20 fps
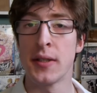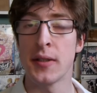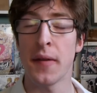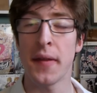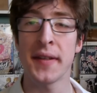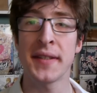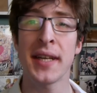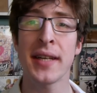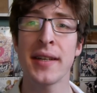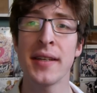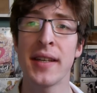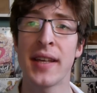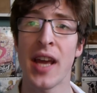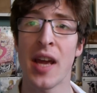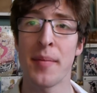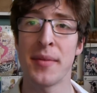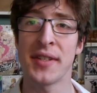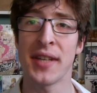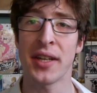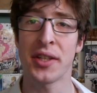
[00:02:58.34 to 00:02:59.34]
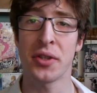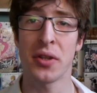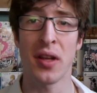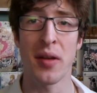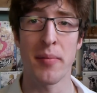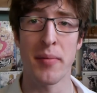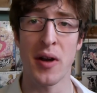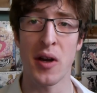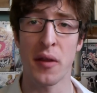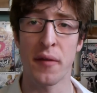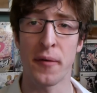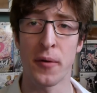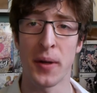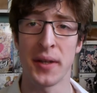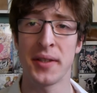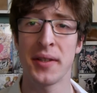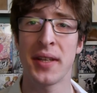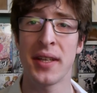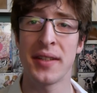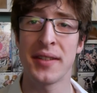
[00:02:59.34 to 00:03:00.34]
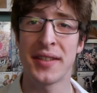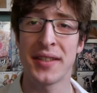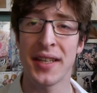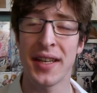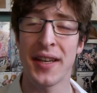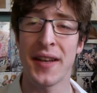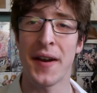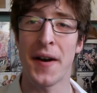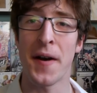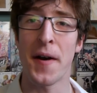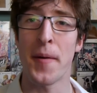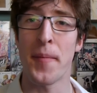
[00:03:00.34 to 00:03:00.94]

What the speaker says: So the second game is actually a mouthful. As you can see,